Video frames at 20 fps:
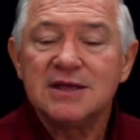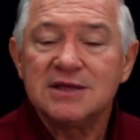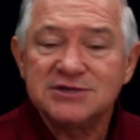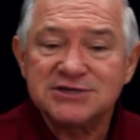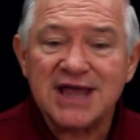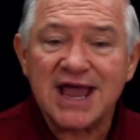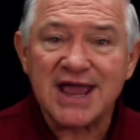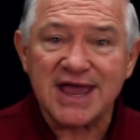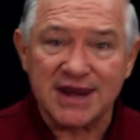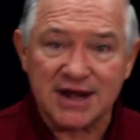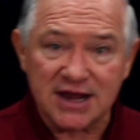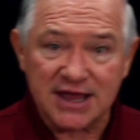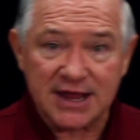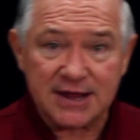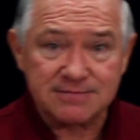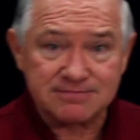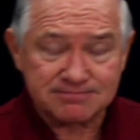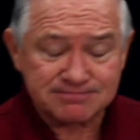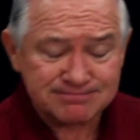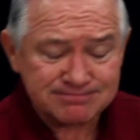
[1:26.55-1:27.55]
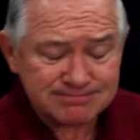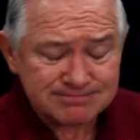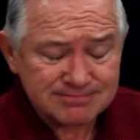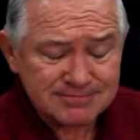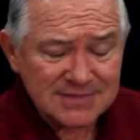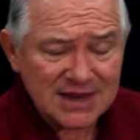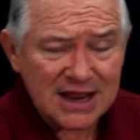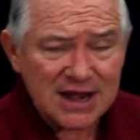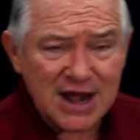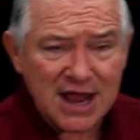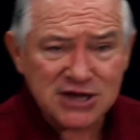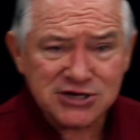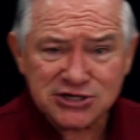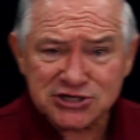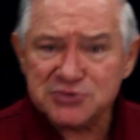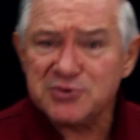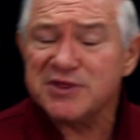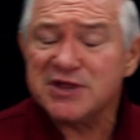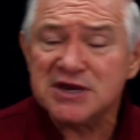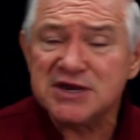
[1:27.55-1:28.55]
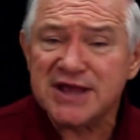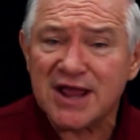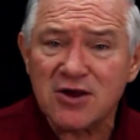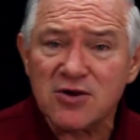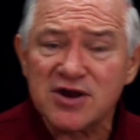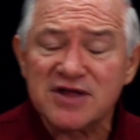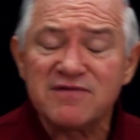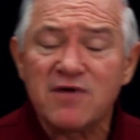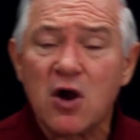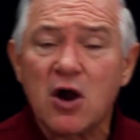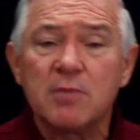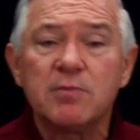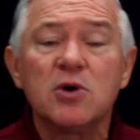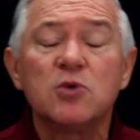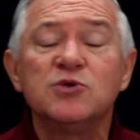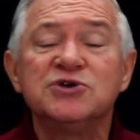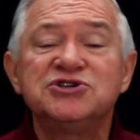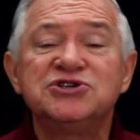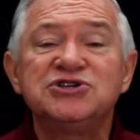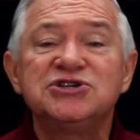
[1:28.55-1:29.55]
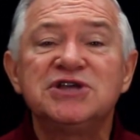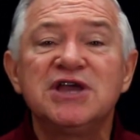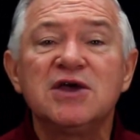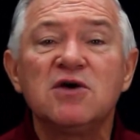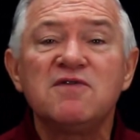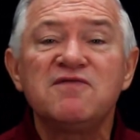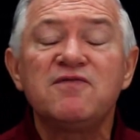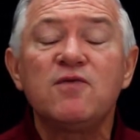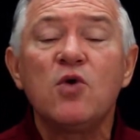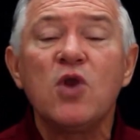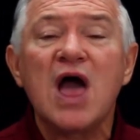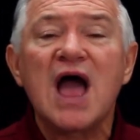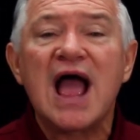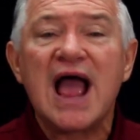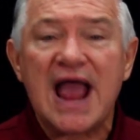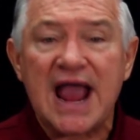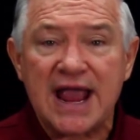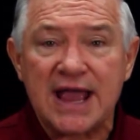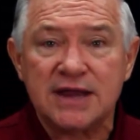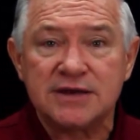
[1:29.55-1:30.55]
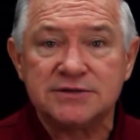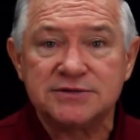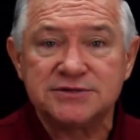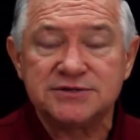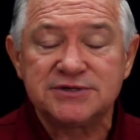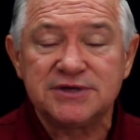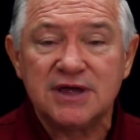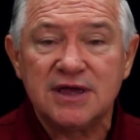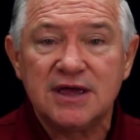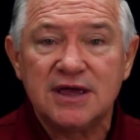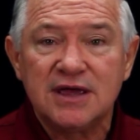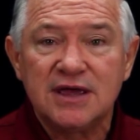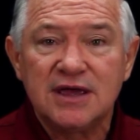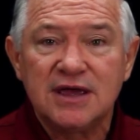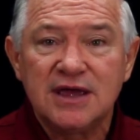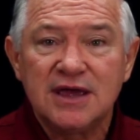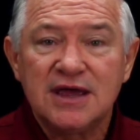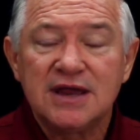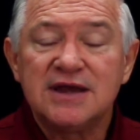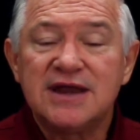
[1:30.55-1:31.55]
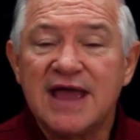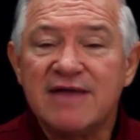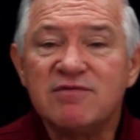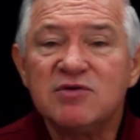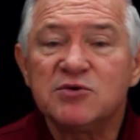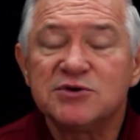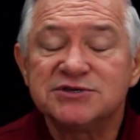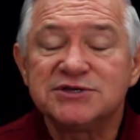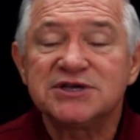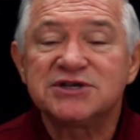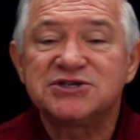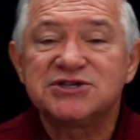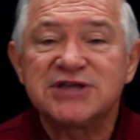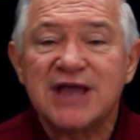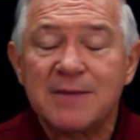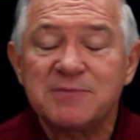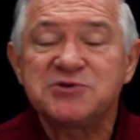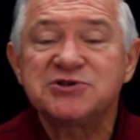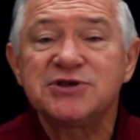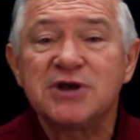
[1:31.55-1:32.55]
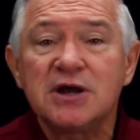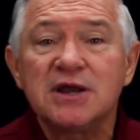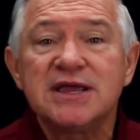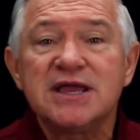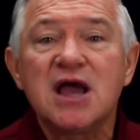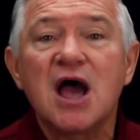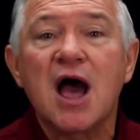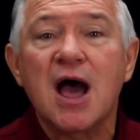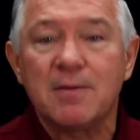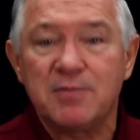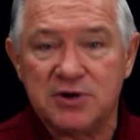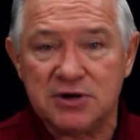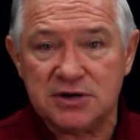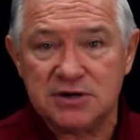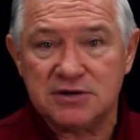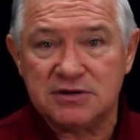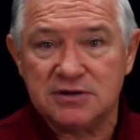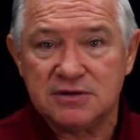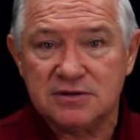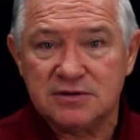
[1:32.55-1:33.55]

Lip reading: Secondly, not just with integrity of heart, but with skillful hands. David was exceptionally competent.